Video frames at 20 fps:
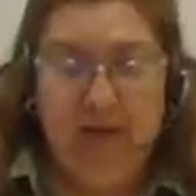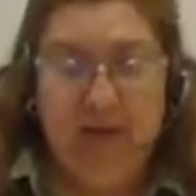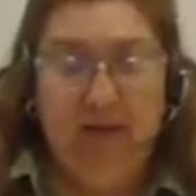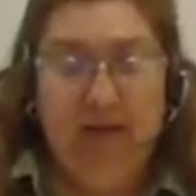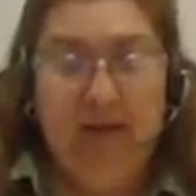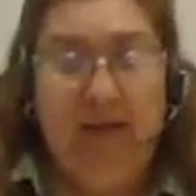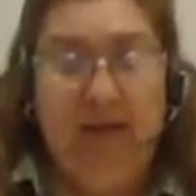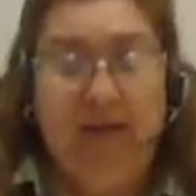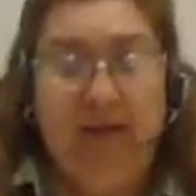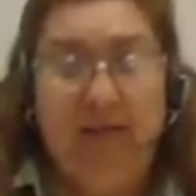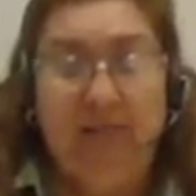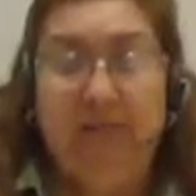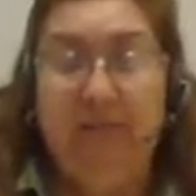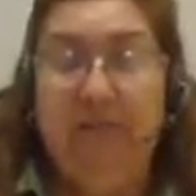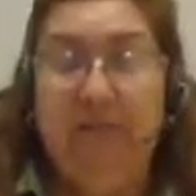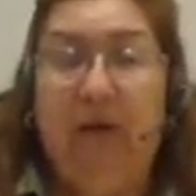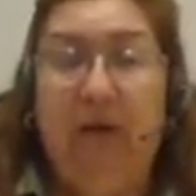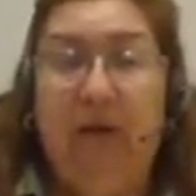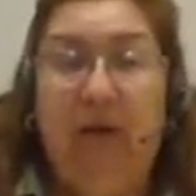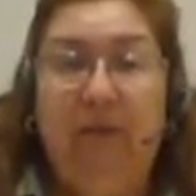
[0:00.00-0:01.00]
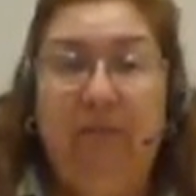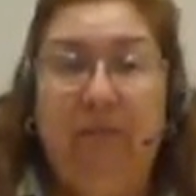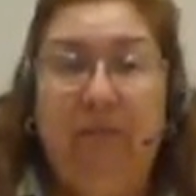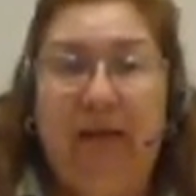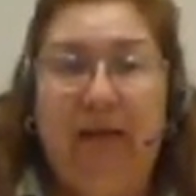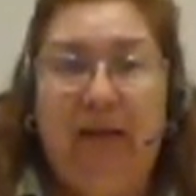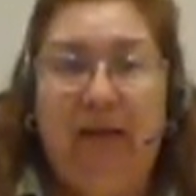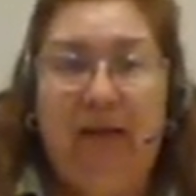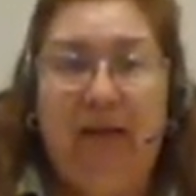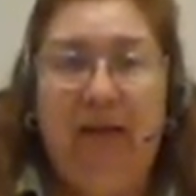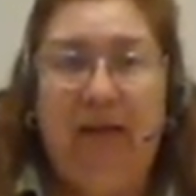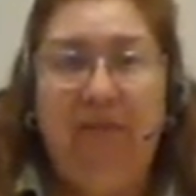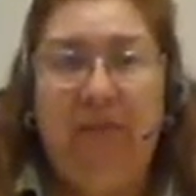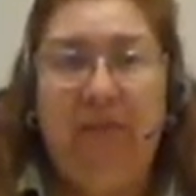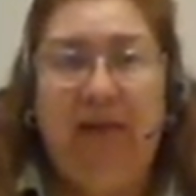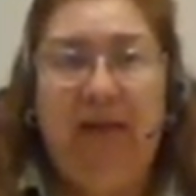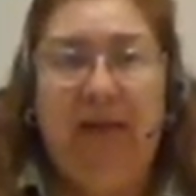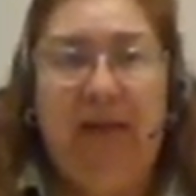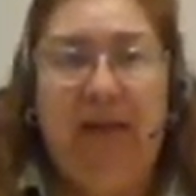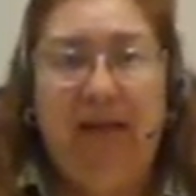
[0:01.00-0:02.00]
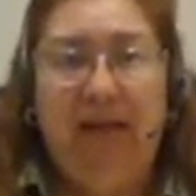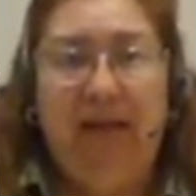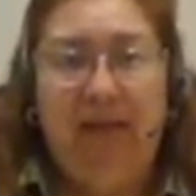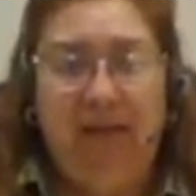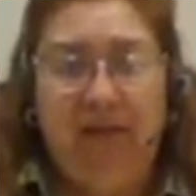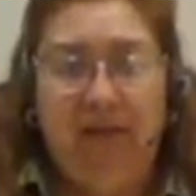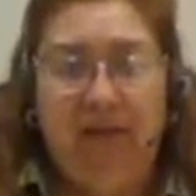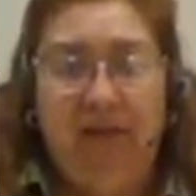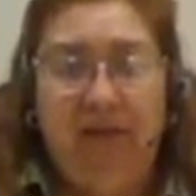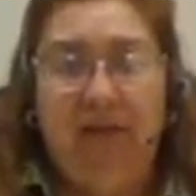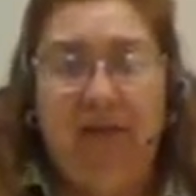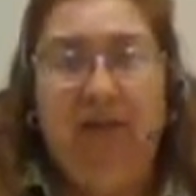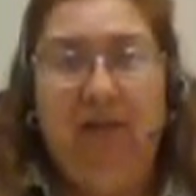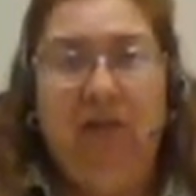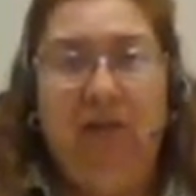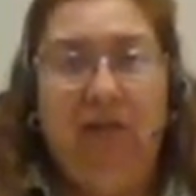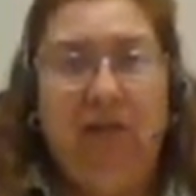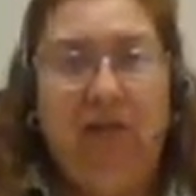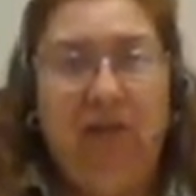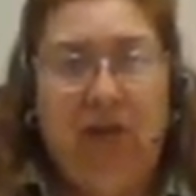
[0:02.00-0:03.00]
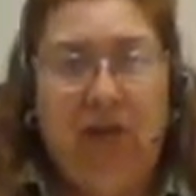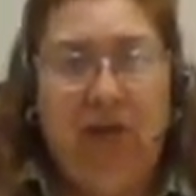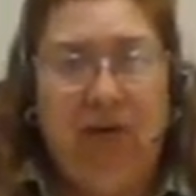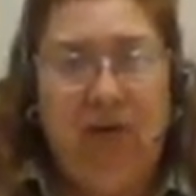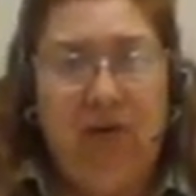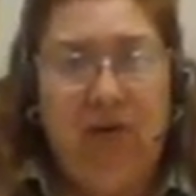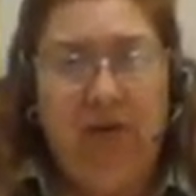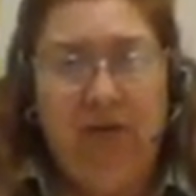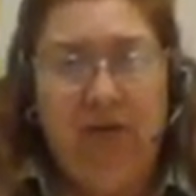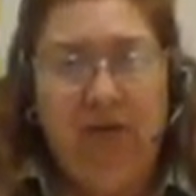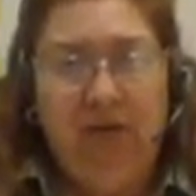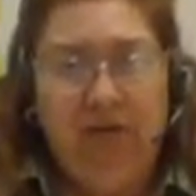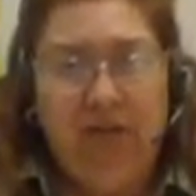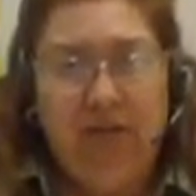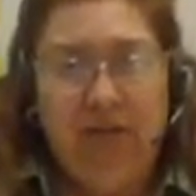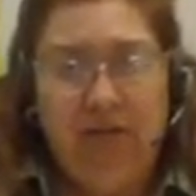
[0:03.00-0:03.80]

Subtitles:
like small, medium, and large.